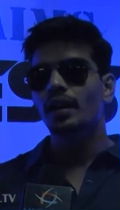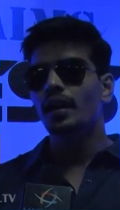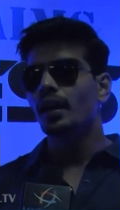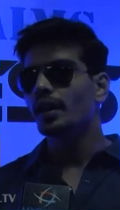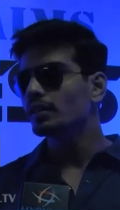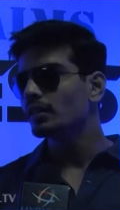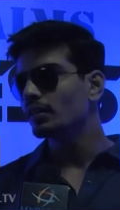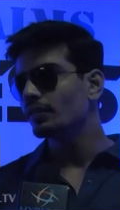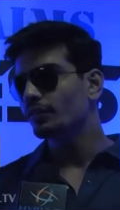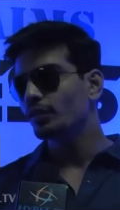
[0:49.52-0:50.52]
and a
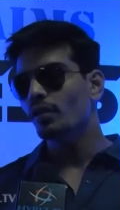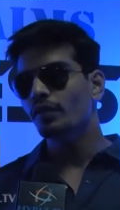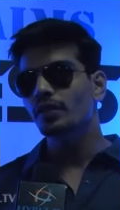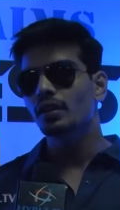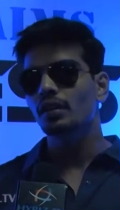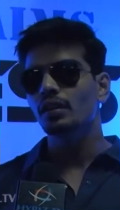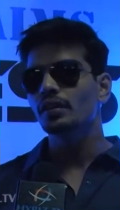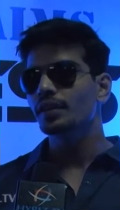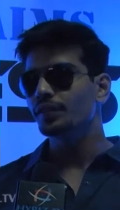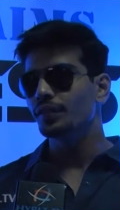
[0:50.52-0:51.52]
few of the
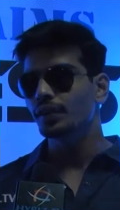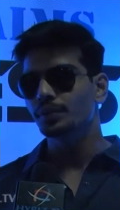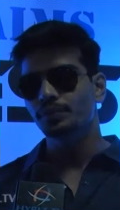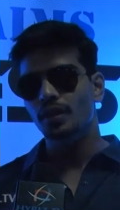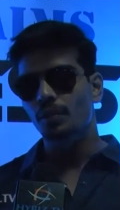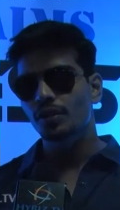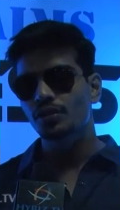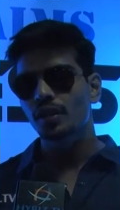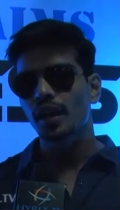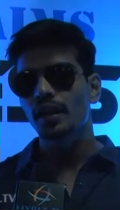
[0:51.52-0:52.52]
this uh,
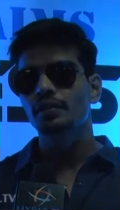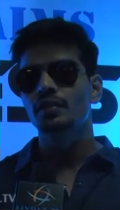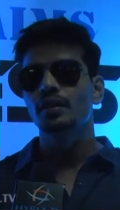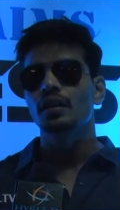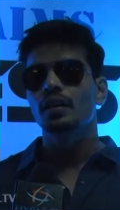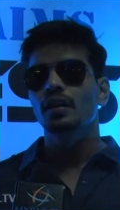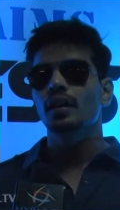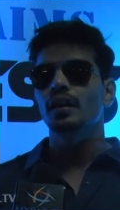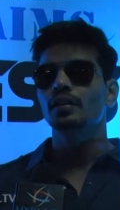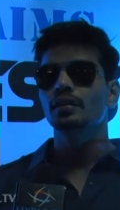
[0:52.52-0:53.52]
commercial ads
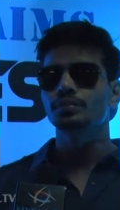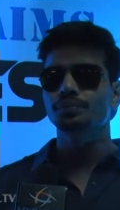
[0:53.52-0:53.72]
and. Uh,